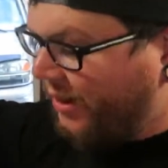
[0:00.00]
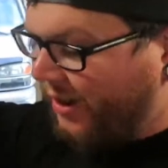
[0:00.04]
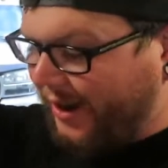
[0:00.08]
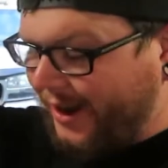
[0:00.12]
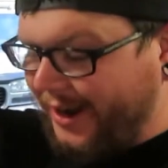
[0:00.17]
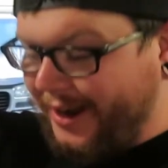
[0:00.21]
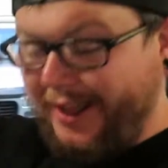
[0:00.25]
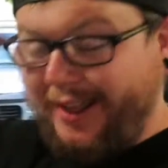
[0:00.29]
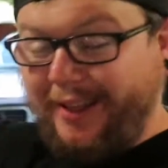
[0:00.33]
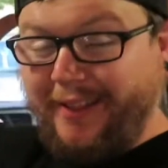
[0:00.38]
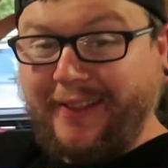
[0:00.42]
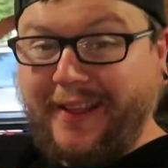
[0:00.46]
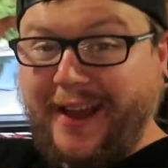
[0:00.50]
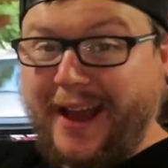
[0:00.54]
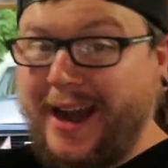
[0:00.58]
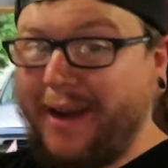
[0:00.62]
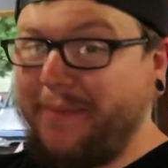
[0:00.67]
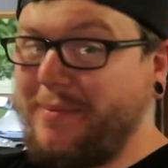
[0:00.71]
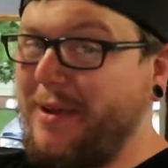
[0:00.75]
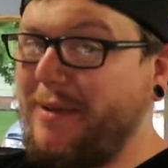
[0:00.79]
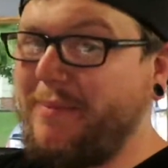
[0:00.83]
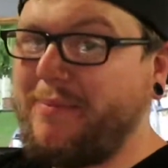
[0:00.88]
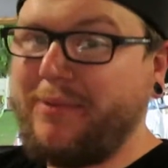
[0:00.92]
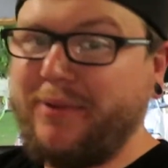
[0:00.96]
on. A lot
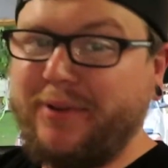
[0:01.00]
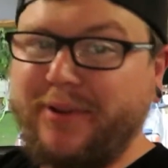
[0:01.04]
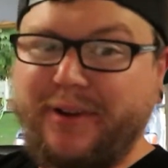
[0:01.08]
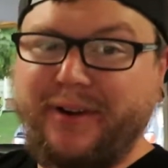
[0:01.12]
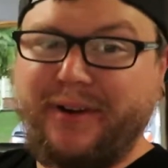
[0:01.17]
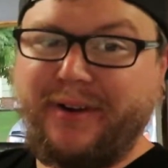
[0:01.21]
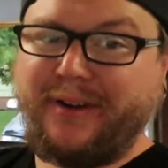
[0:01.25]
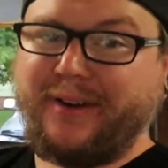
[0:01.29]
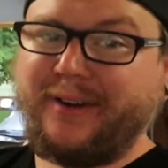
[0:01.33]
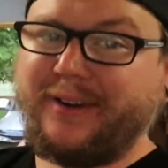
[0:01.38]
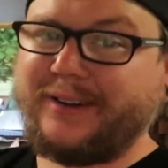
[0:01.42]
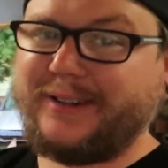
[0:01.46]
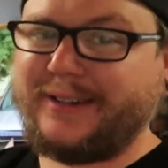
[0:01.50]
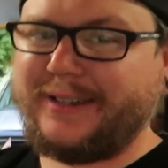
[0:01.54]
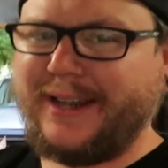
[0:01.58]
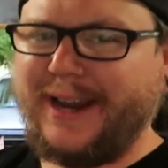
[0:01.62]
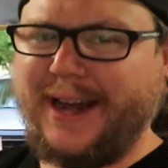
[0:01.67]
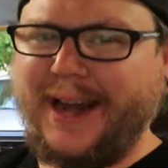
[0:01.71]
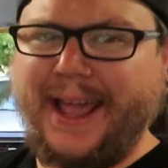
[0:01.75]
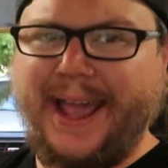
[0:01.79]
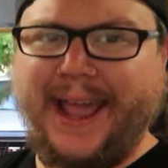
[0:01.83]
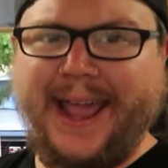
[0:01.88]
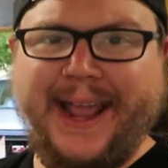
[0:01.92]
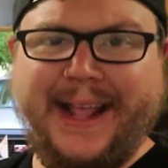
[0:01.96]
of people are
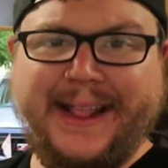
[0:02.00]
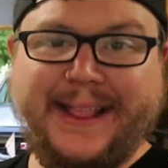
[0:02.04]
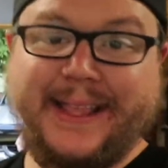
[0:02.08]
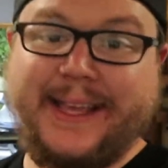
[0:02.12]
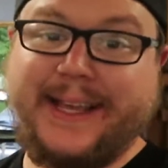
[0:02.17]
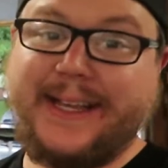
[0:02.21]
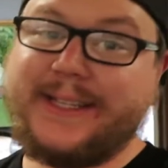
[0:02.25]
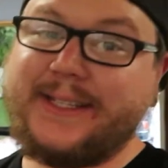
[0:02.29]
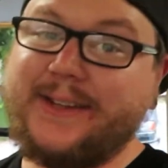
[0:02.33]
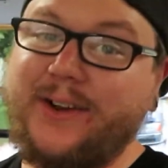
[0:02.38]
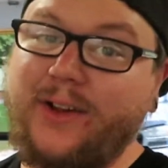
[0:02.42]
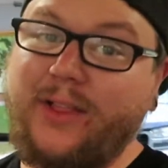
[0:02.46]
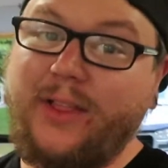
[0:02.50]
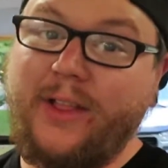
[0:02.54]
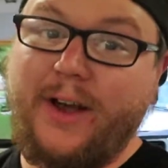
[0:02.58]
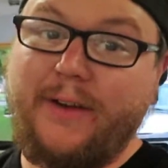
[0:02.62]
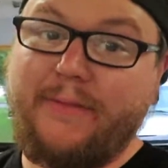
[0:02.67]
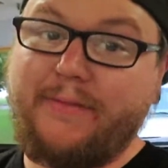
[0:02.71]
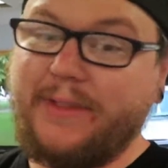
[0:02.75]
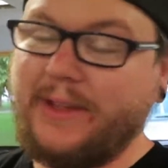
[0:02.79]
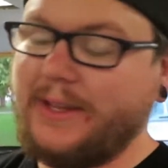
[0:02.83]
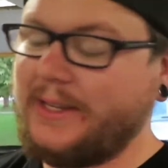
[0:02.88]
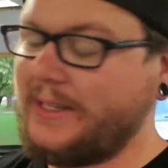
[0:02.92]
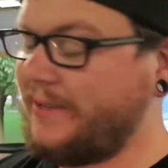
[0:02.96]
going to hate this or
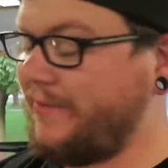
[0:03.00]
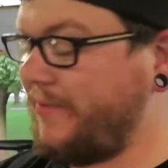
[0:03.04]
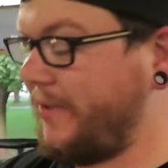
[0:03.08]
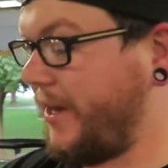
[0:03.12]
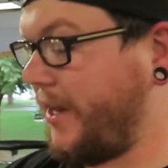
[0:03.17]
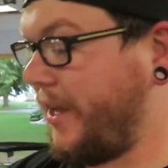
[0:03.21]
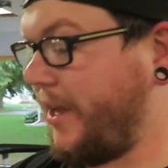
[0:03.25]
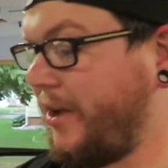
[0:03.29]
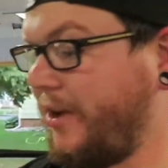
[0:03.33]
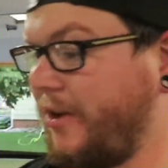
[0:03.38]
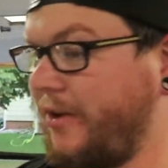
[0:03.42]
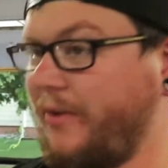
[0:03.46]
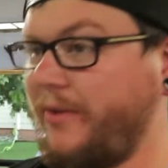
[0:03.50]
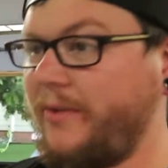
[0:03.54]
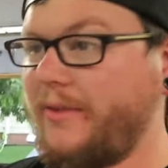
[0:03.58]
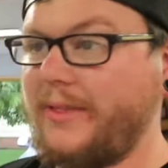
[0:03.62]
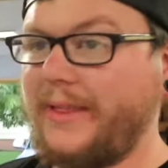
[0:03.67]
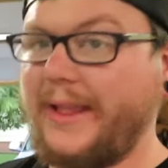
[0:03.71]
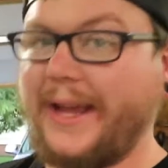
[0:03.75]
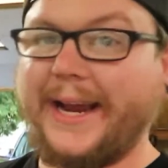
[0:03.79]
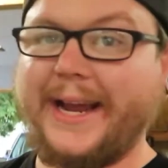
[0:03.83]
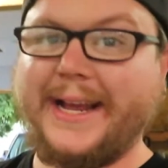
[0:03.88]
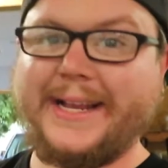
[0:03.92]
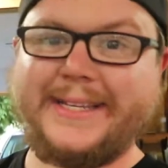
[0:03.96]
love this video.
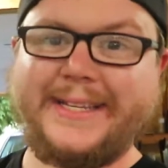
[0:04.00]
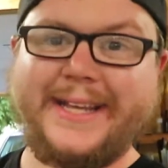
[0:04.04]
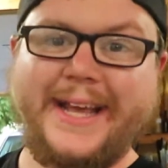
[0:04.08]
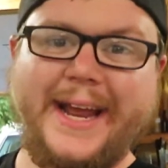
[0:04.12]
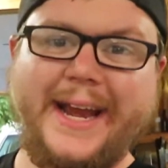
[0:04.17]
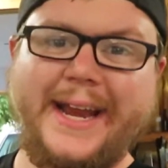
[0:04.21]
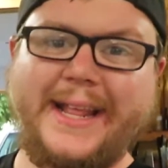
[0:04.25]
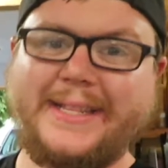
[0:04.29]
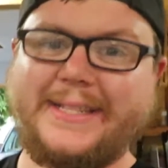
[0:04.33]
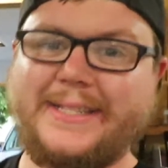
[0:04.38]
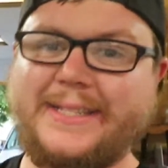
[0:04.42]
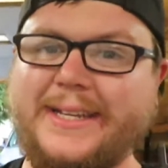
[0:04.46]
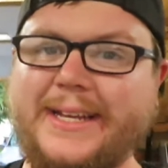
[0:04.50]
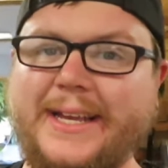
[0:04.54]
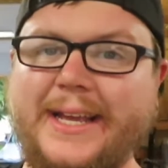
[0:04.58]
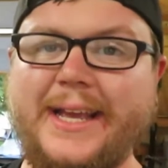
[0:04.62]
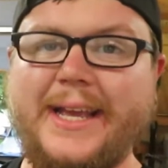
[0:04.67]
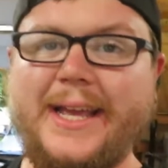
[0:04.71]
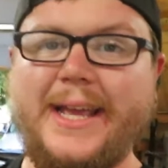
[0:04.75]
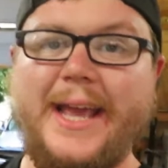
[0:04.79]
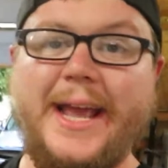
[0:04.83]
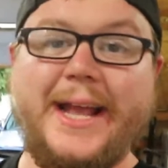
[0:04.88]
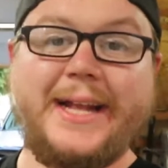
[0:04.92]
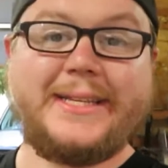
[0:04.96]
Like I said,
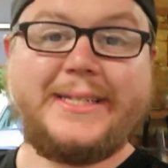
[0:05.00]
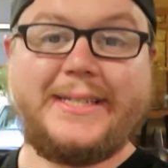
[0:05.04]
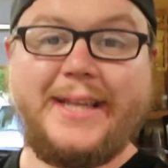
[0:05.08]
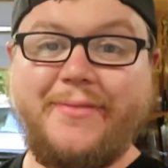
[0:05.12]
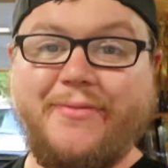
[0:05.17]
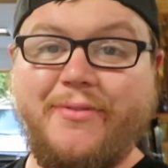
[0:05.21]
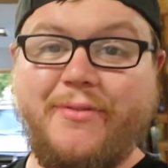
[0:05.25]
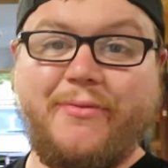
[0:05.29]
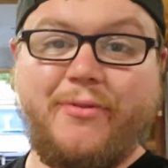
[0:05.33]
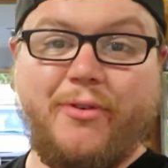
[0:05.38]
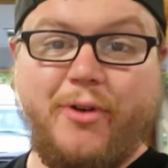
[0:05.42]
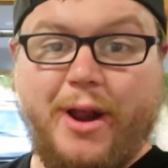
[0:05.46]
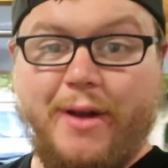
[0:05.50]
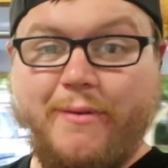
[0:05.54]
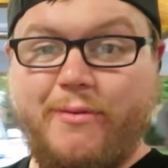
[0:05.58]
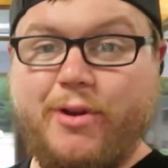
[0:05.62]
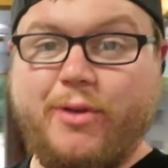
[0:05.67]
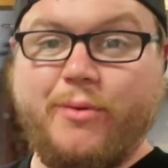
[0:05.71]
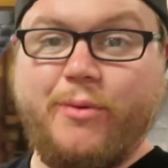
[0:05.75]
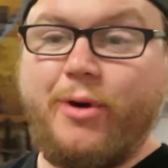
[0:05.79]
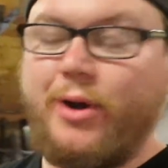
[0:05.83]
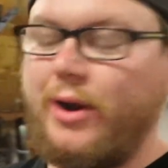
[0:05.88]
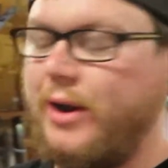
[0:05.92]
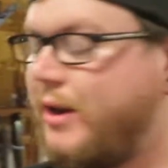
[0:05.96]
it's different for
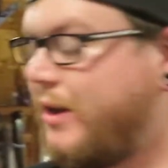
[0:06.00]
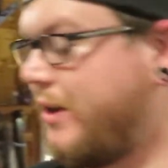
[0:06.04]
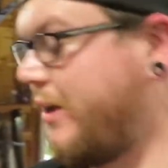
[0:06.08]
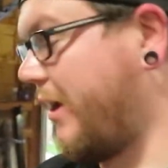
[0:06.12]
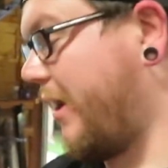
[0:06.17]
everyone.